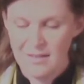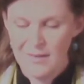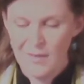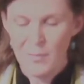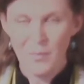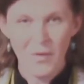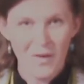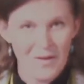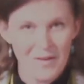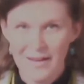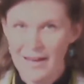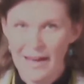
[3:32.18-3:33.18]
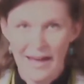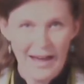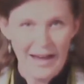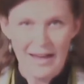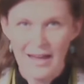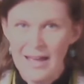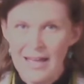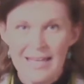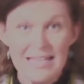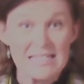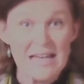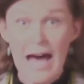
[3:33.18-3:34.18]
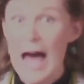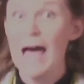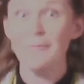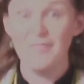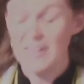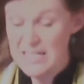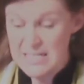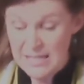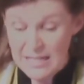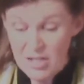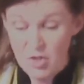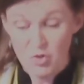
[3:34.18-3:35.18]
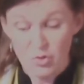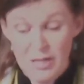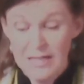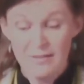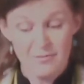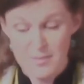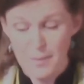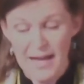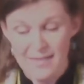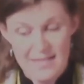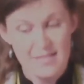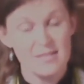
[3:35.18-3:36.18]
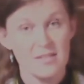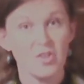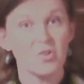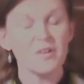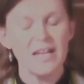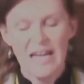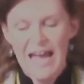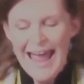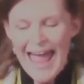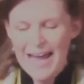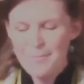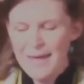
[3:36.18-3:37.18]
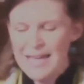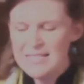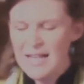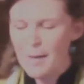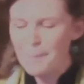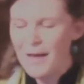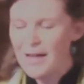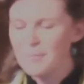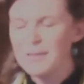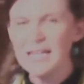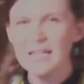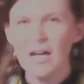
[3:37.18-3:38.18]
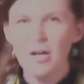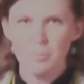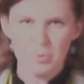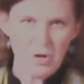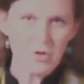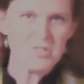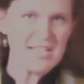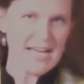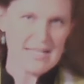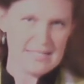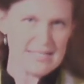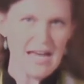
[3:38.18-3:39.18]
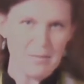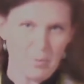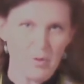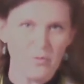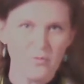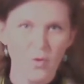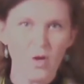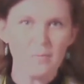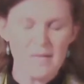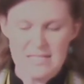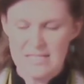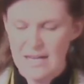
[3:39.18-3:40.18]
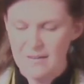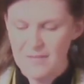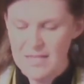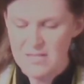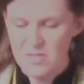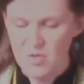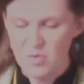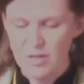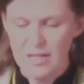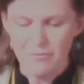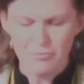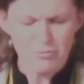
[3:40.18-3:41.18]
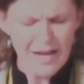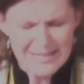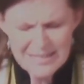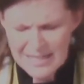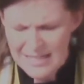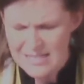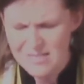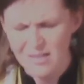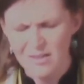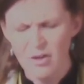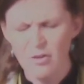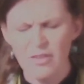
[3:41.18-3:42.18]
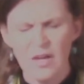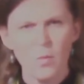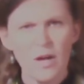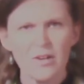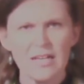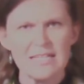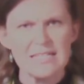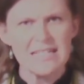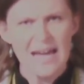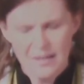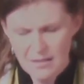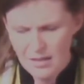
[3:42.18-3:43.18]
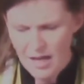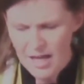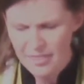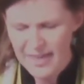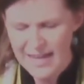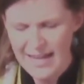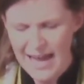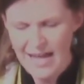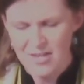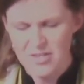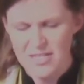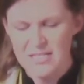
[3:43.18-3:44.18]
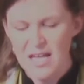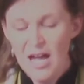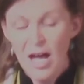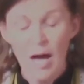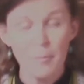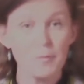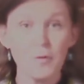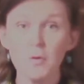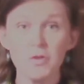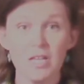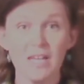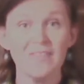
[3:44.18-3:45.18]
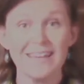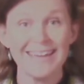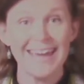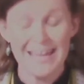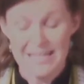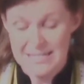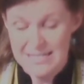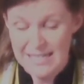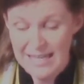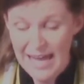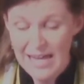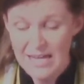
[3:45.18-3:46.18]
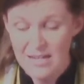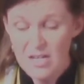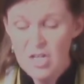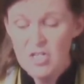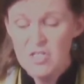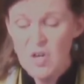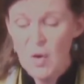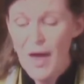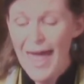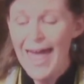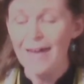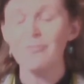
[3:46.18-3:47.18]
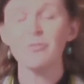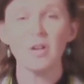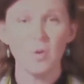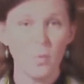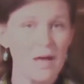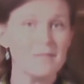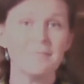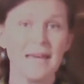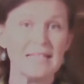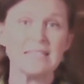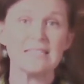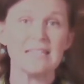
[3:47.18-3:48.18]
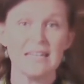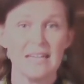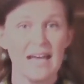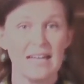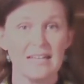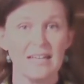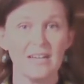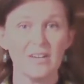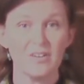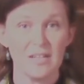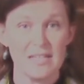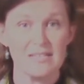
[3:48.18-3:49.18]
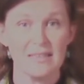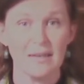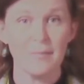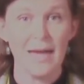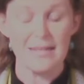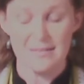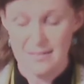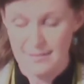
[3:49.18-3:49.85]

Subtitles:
Mordecai is obviously grieved by this decree and makes a public protest and performance of his grief, rending his clothing, wearing sackcloth and ashes, approaching the king's gate so everyone may see and hear his lament.